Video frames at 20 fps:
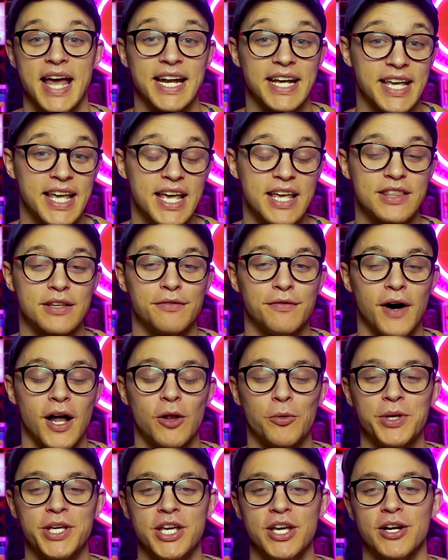And again, the
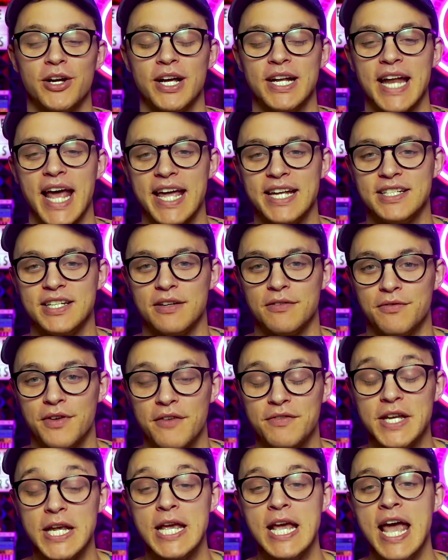following year in
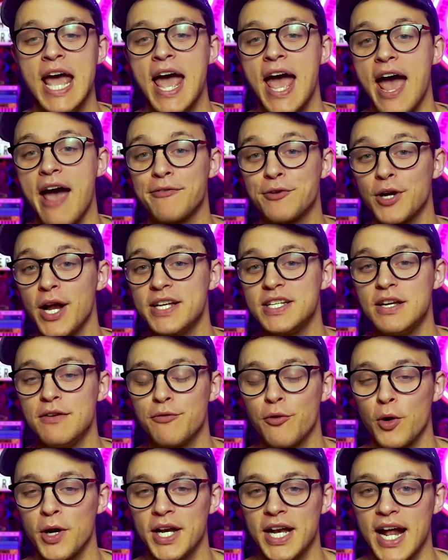1850, after
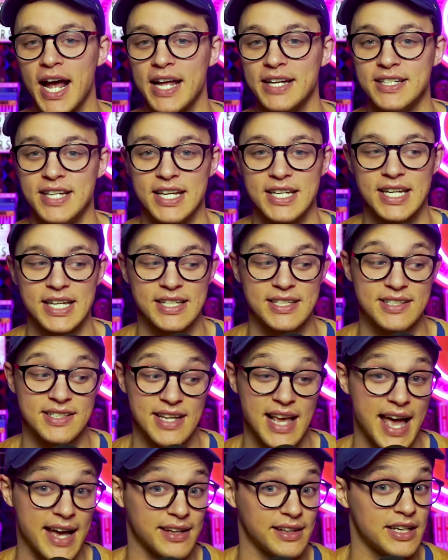1849 didn't
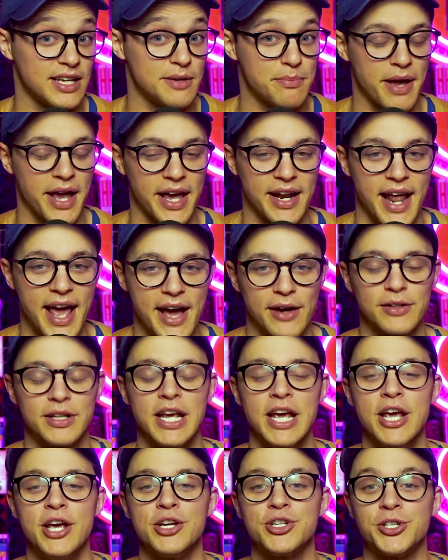exactly pan out,
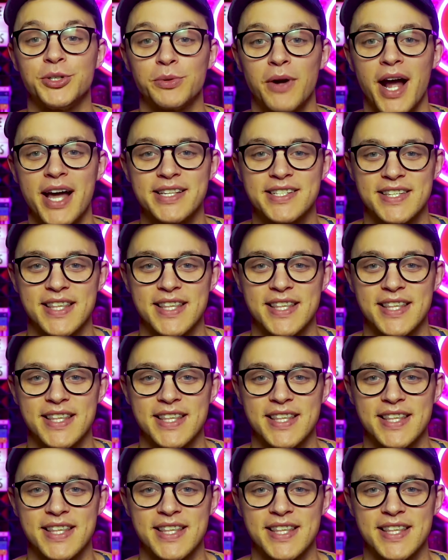she writes